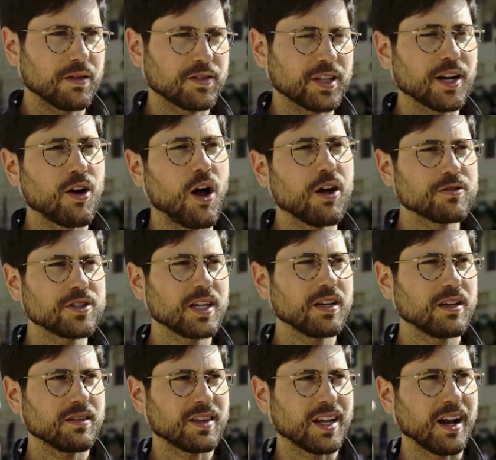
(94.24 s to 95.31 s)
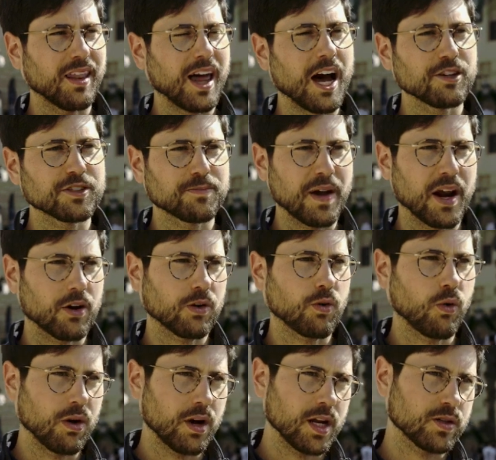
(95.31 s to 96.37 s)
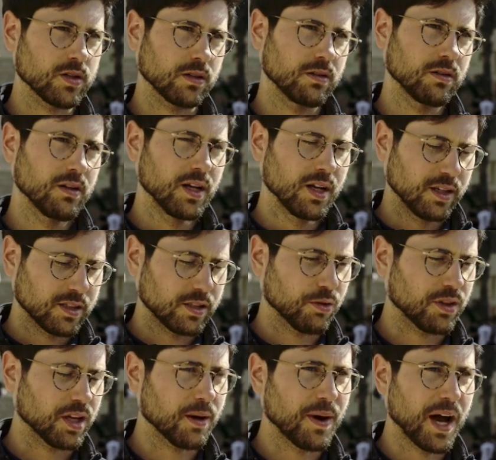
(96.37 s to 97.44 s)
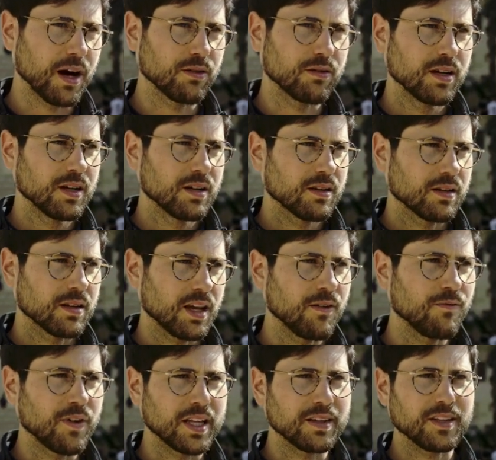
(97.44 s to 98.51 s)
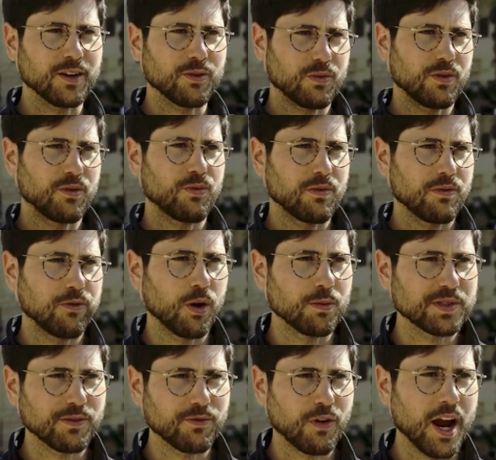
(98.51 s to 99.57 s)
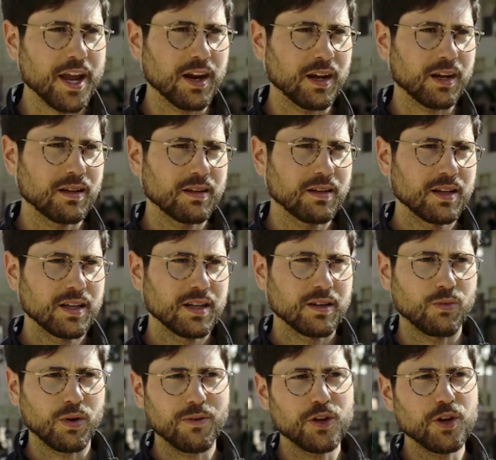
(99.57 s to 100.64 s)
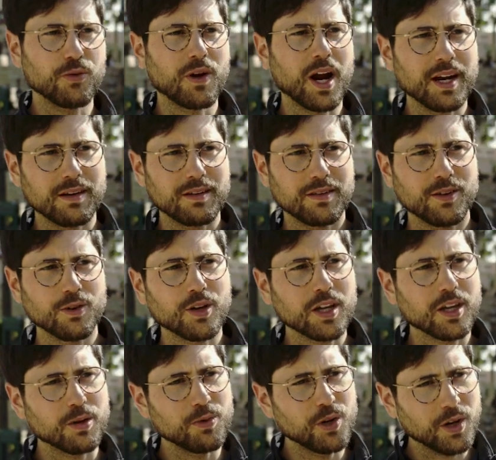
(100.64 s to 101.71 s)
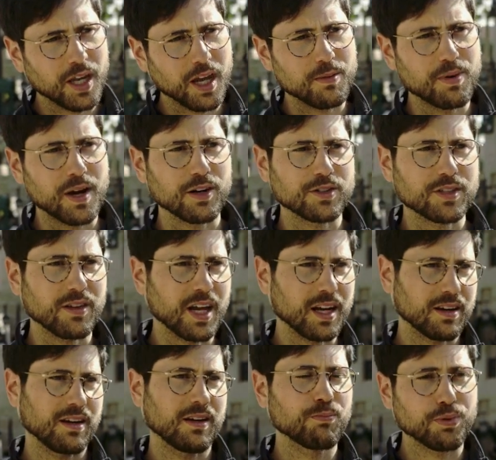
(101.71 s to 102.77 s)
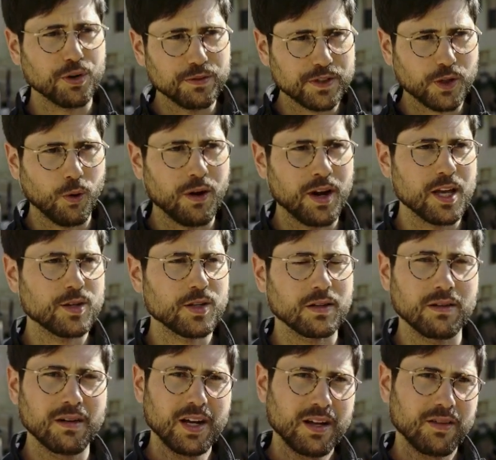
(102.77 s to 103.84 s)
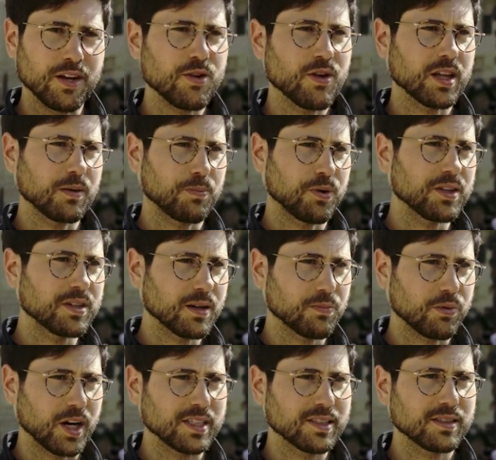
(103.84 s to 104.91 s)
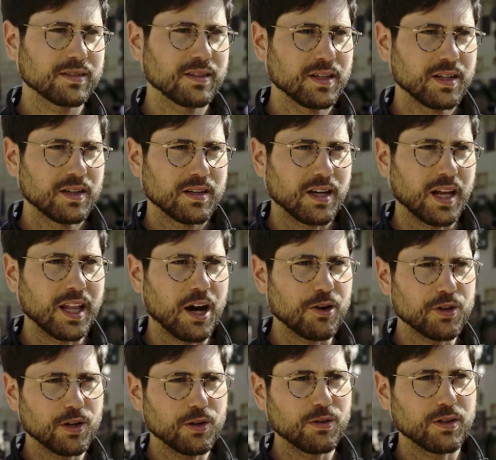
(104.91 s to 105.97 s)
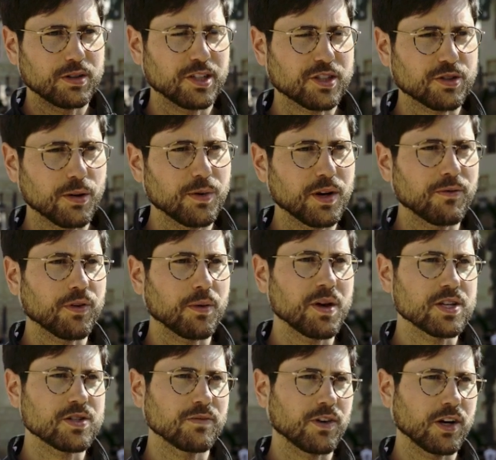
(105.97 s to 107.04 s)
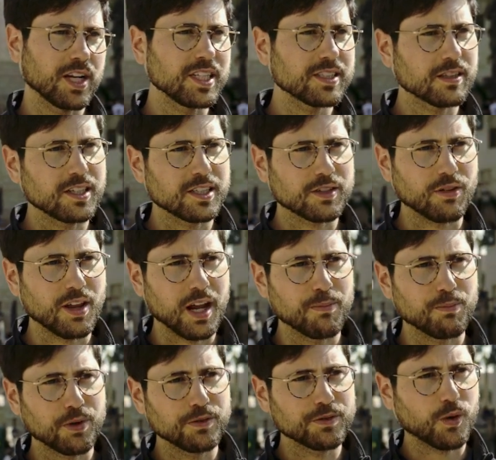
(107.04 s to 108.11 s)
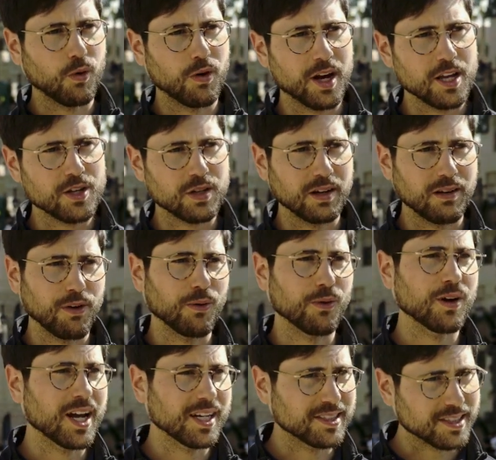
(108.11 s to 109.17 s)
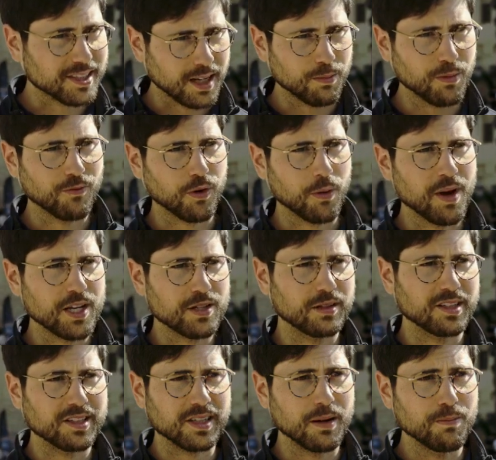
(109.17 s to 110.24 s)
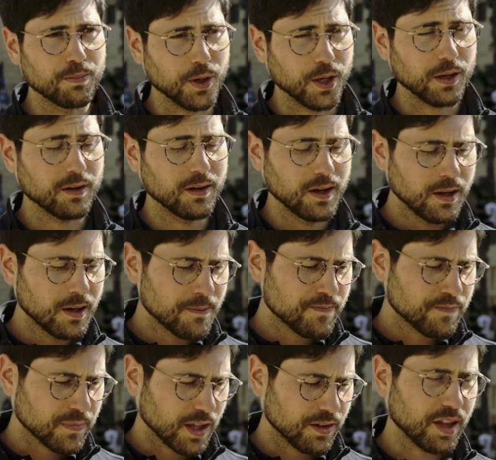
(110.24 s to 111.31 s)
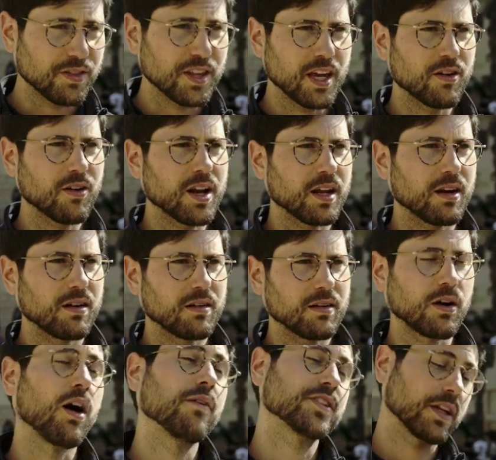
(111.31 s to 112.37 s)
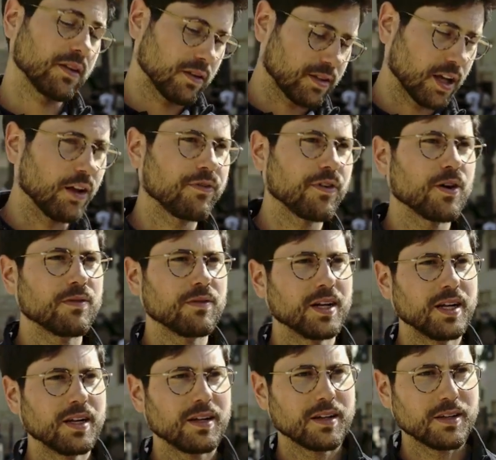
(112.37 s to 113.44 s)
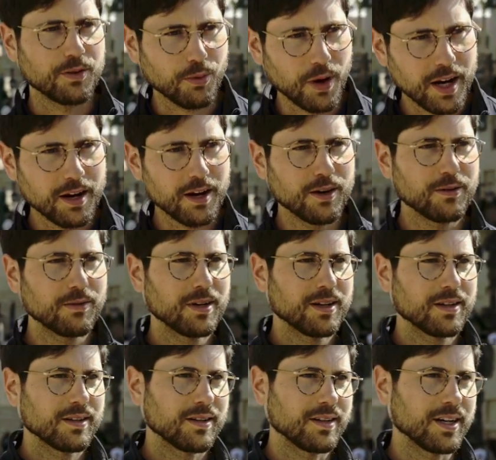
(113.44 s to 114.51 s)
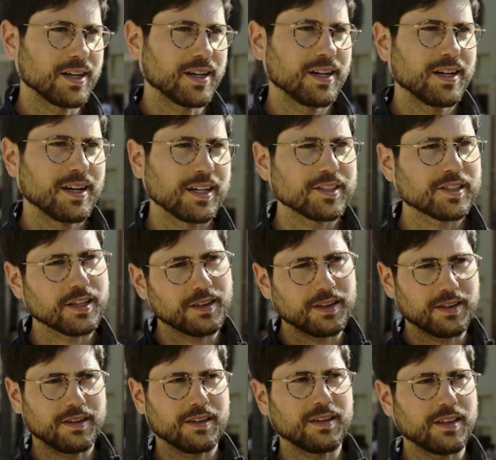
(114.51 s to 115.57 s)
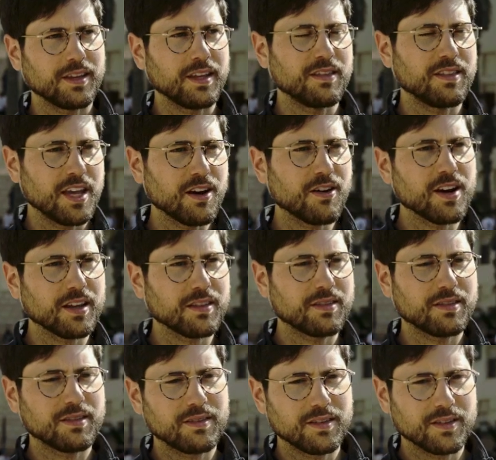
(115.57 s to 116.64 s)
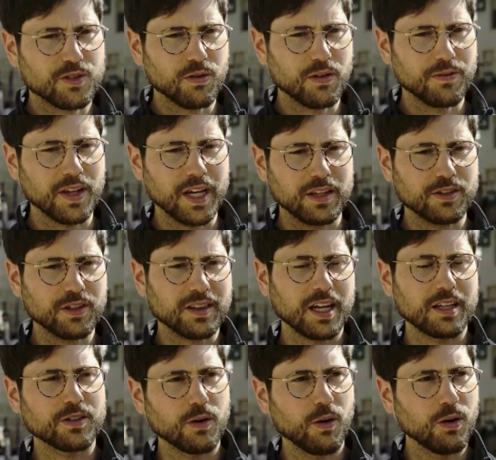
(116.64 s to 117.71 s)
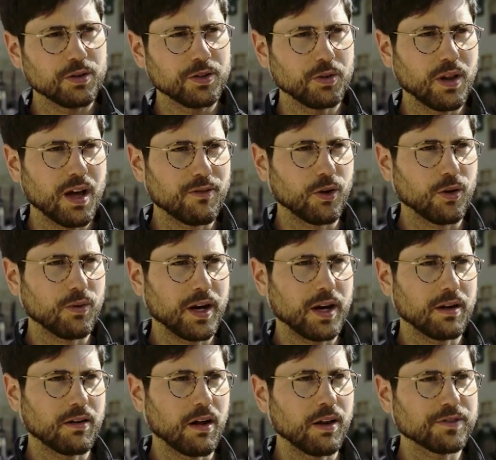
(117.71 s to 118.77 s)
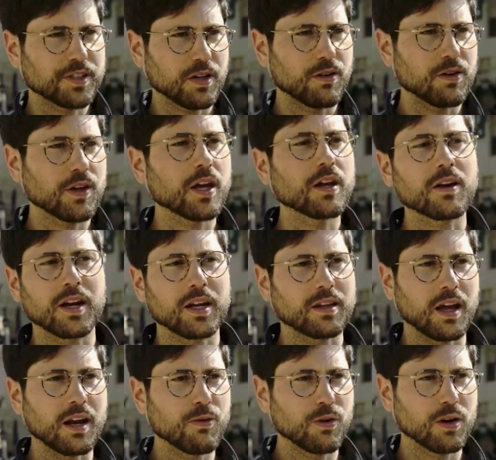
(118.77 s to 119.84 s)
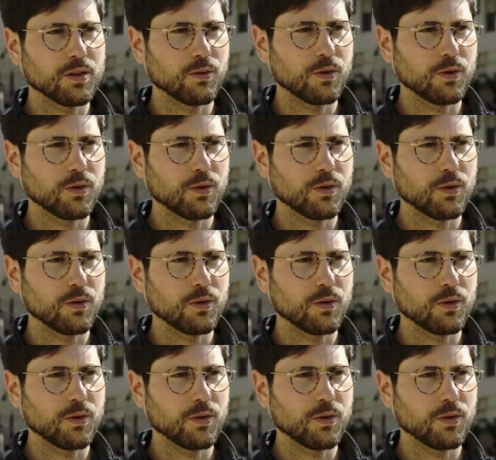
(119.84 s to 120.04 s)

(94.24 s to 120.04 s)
technology that allows better coordination. So think about inventing forms of writing. Whenever you write, you can communicate better, so that improves coordination. Then you had the printing press, allowed you to distribute information very easily, so that improves coordination if everyone has the same information, the same book. Then the internet, obviously the telephone, the radio, and so the internet sort of like took that to a whole new level where all of a sudden you can connect to anyone in